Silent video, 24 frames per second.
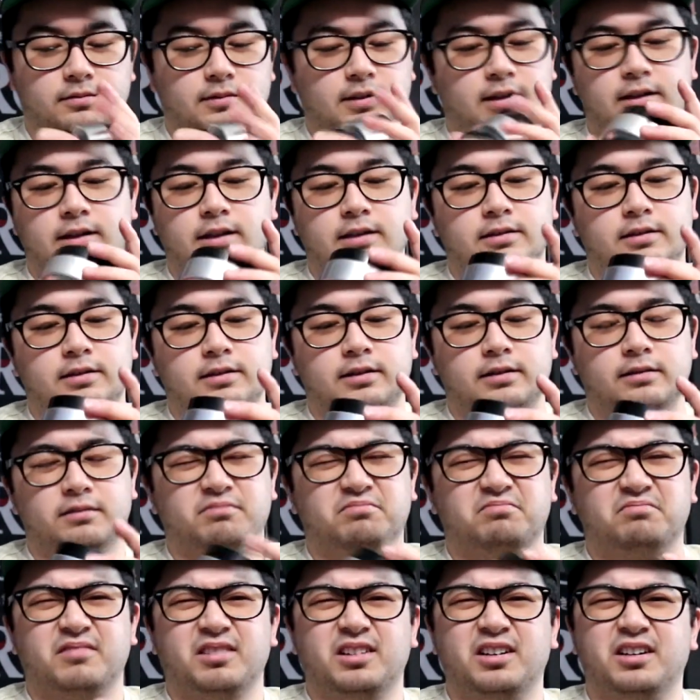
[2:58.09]
it doesn't.
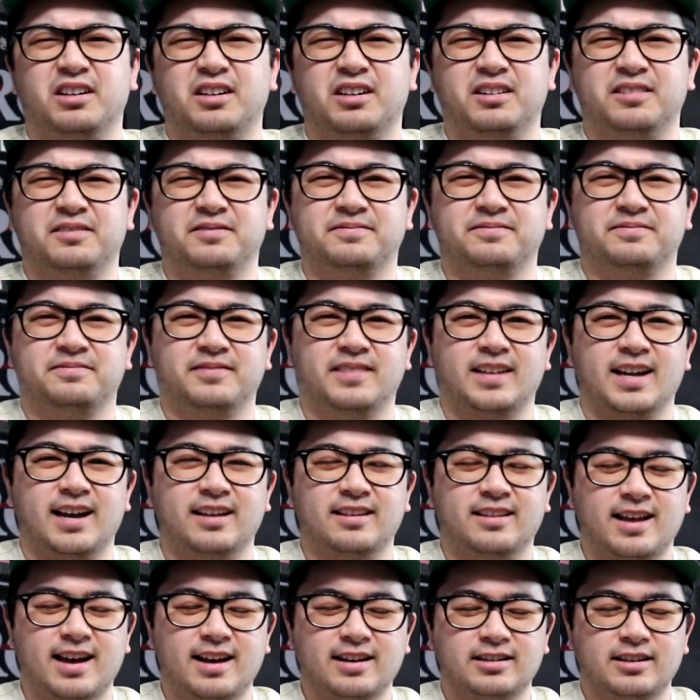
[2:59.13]
Oh, it
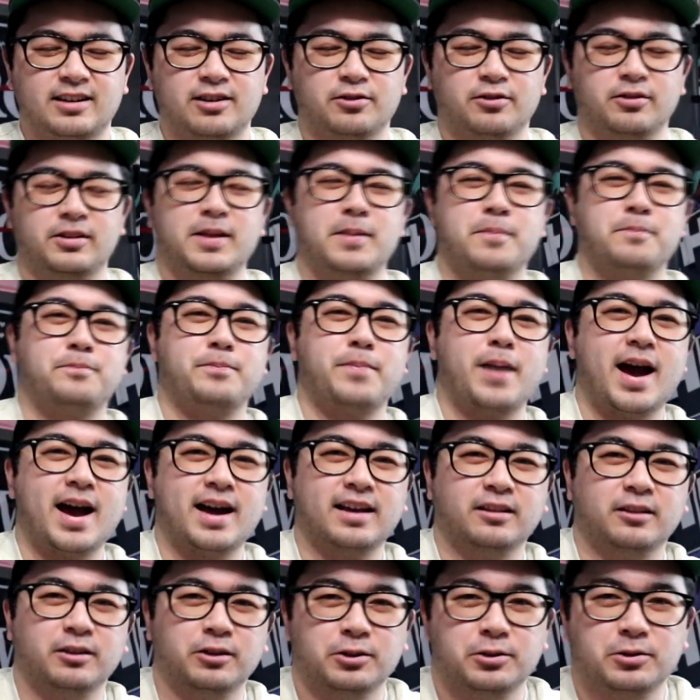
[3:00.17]
has actually a really
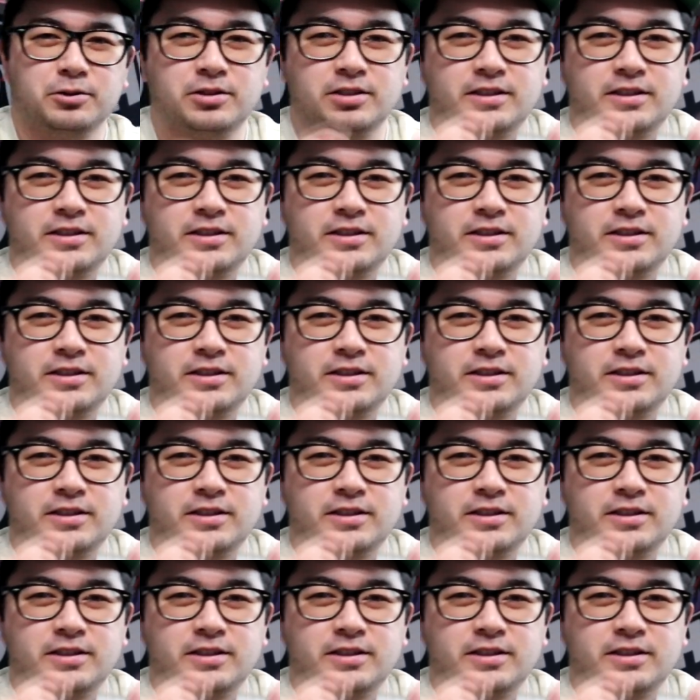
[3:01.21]
bad loose